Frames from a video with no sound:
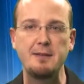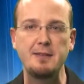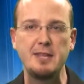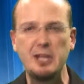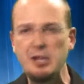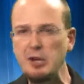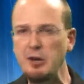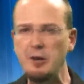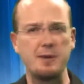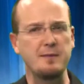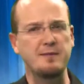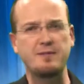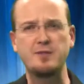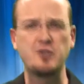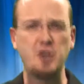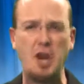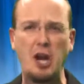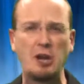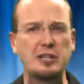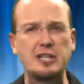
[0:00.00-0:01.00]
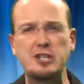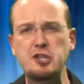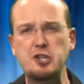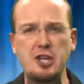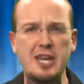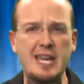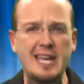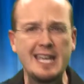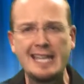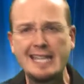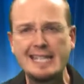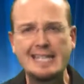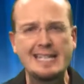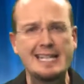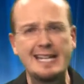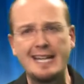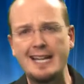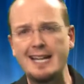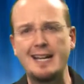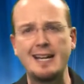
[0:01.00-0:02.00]
You know, I'm Charlie
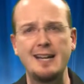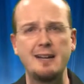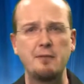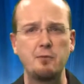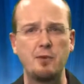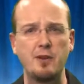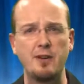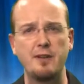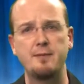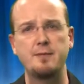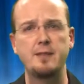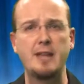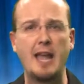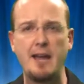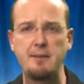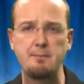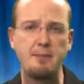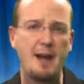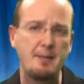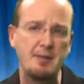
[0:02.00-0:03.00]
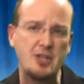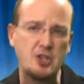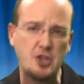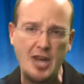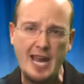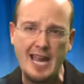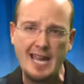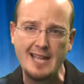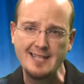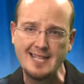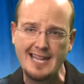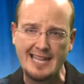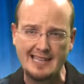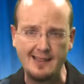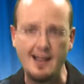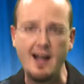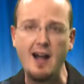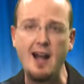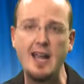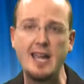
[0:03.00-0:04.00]
Sheen, we've got Bobby Chan's got a
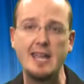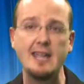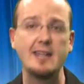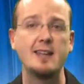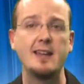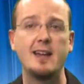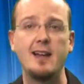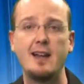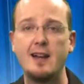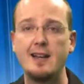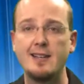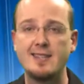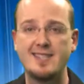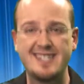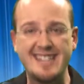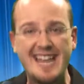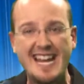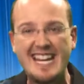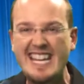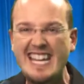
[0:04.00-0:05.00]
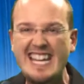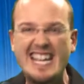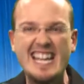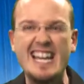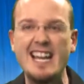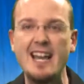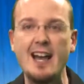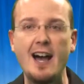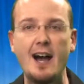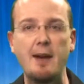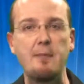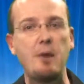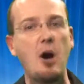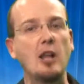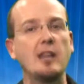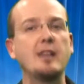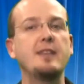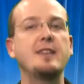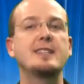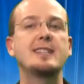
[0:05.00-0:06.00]
line, Steady,
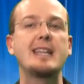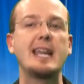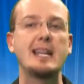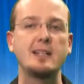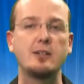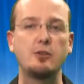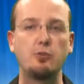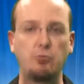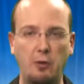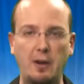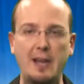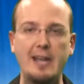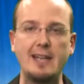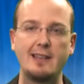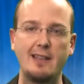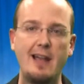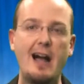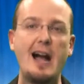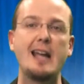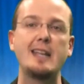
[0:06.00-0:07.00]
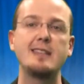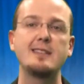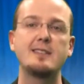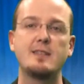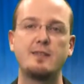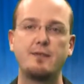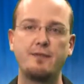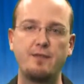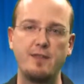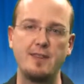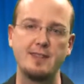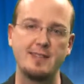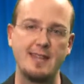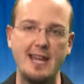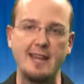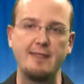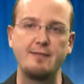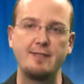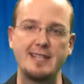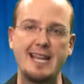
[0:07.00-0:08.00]
all of these kind of great lines for this
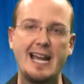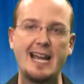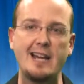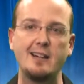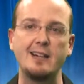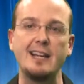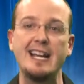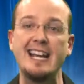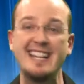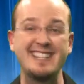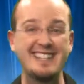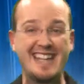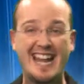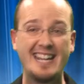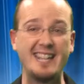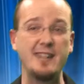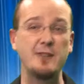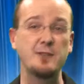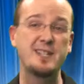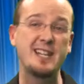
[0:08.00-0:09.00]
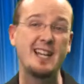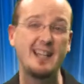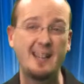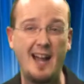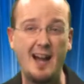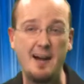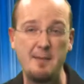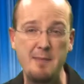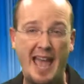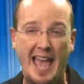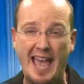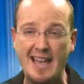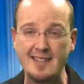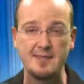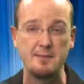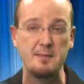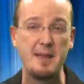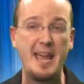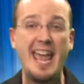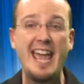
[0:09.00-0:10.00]
kind of attire. Daddios.com has
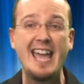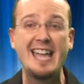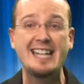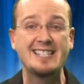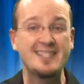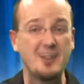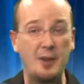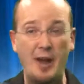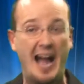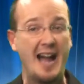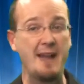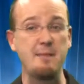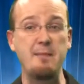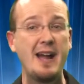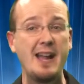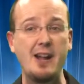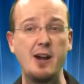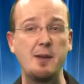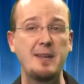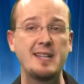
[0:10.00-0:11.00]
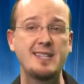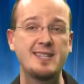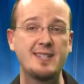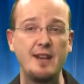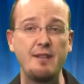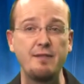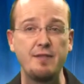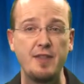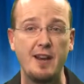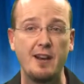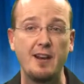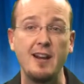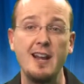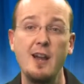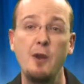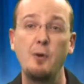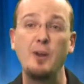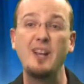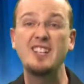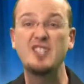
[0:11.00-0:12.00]
them, and so I buy all my stuff there.
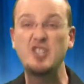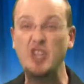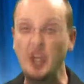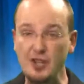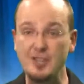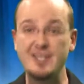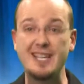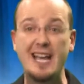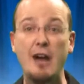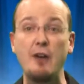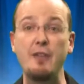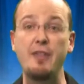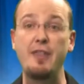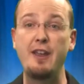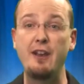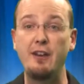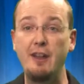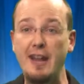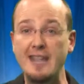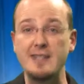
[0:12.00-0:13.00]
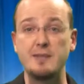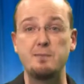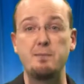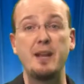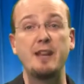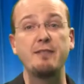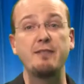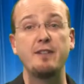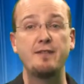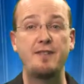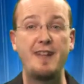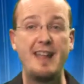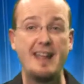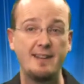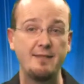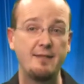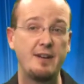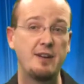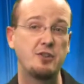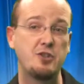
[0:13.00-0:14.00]
Well, it turns out they're as big of a
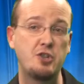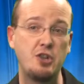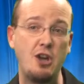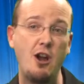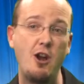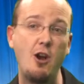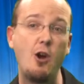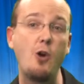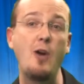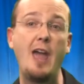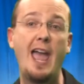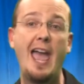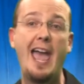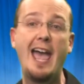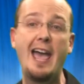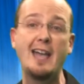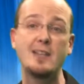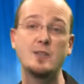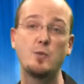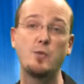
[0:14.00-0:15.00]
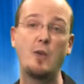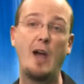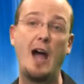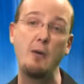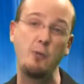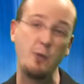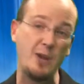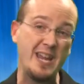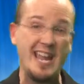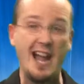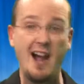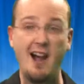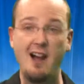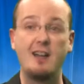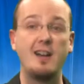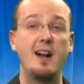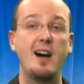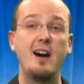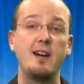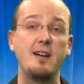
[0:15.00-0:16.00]
fan of our show as we
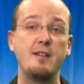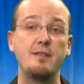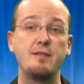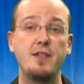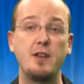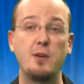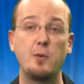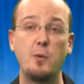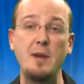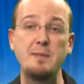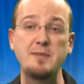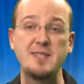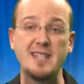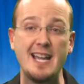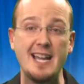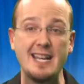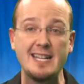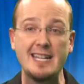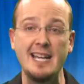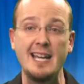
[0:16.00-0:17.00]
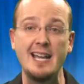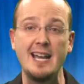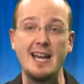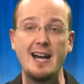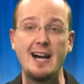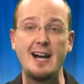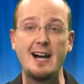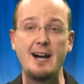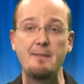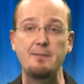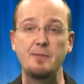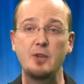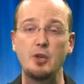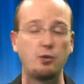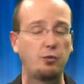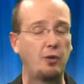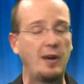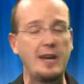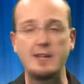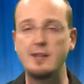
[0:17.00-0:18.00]
are of their website.
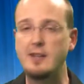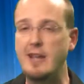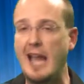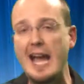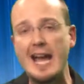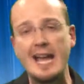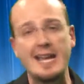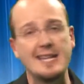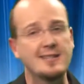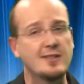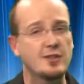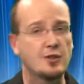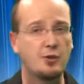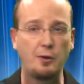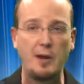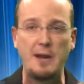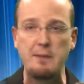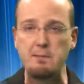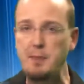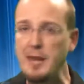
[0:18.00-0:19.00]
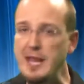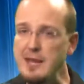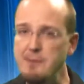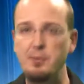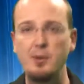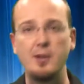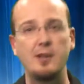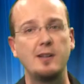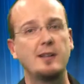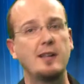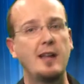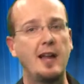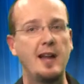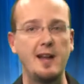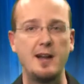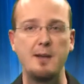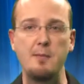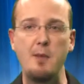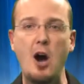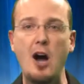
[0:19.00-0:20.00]
Great guys, great people,
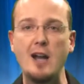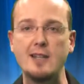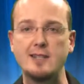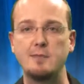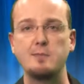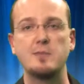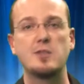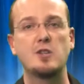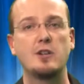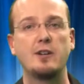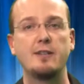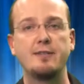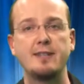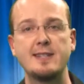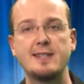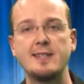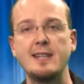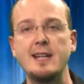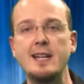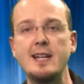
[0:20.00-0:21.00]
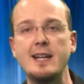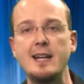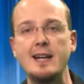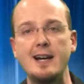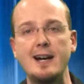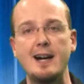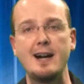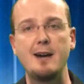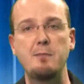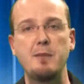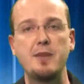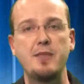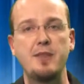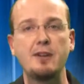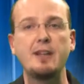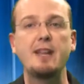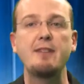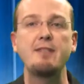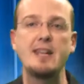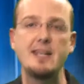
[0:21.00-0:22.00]
awesome service, but
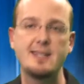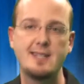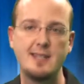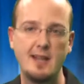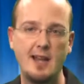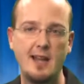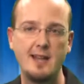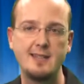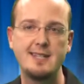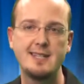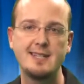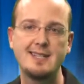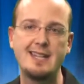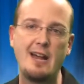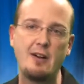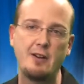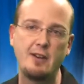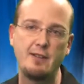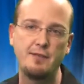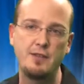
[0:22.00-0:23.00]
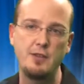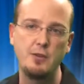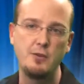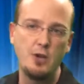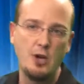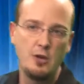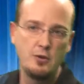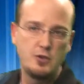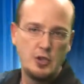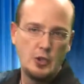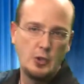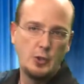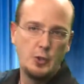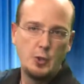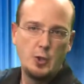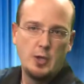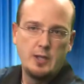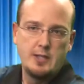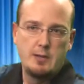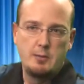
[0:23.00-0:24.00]
they're giving us a discount. If you go
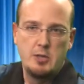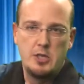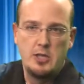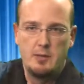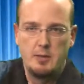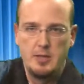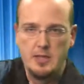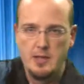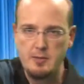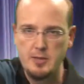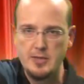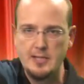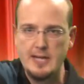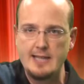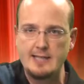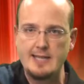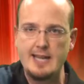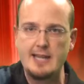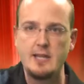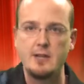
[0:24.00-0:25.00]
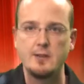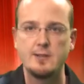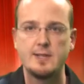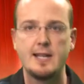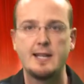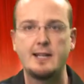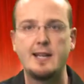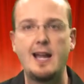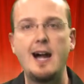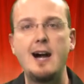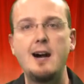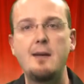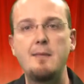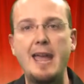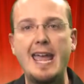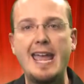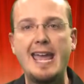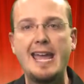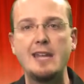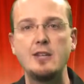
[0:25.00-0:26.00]
to www.daddios.com
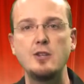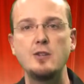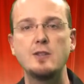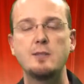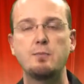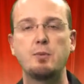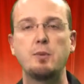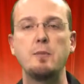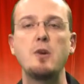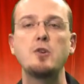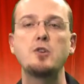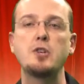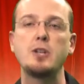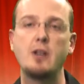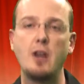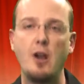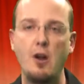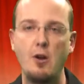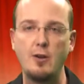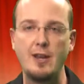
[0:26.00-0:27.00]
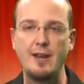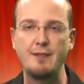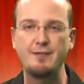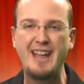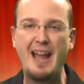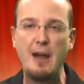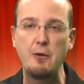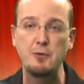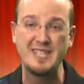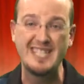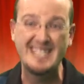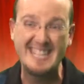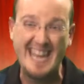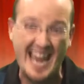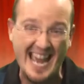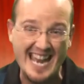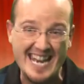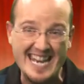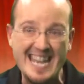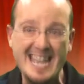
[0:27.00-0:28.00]
and use the promotion code of
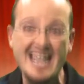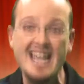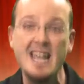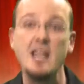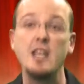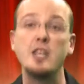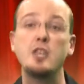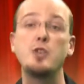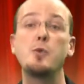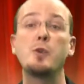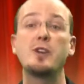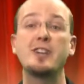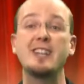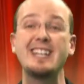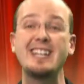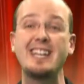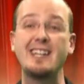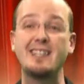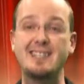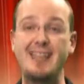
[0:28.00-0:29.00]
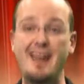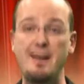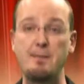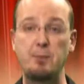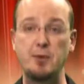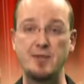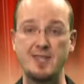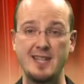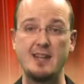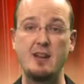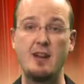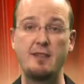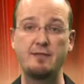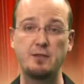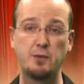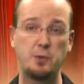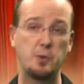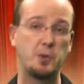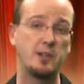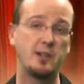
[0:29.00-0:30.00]
COUNT10, you are going to get 10% off
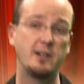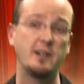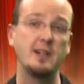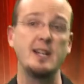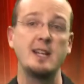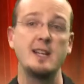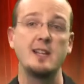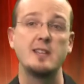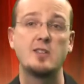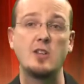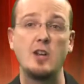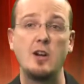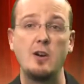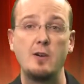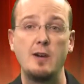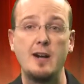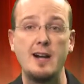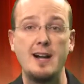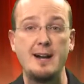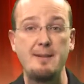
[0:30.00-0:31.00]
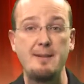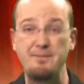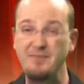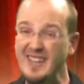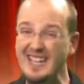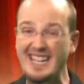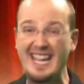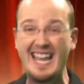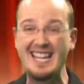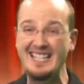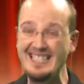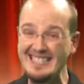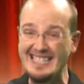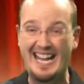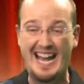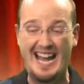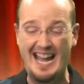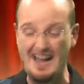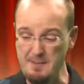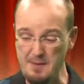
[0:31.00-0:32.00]
your order. So again,
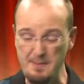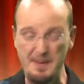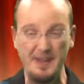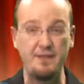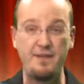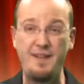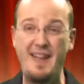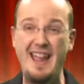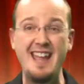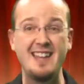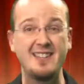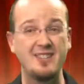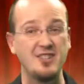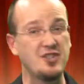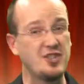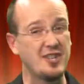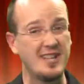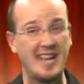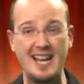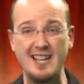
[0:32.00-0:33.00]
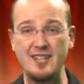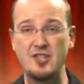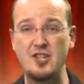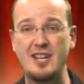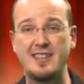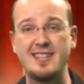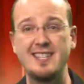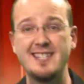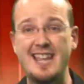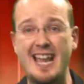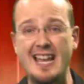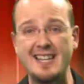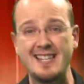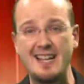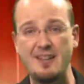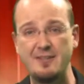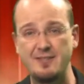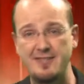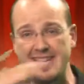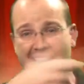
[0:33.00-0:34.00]
I'm a big fan. You should kind of check these guys
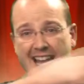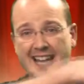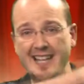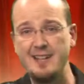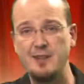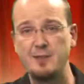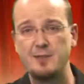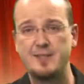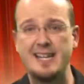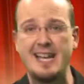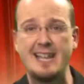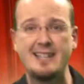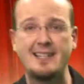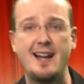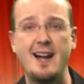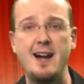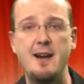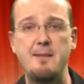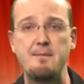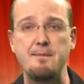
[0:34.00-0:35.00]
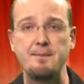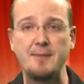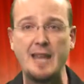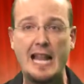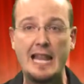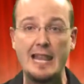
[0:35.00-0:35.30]
out. Daddios.com.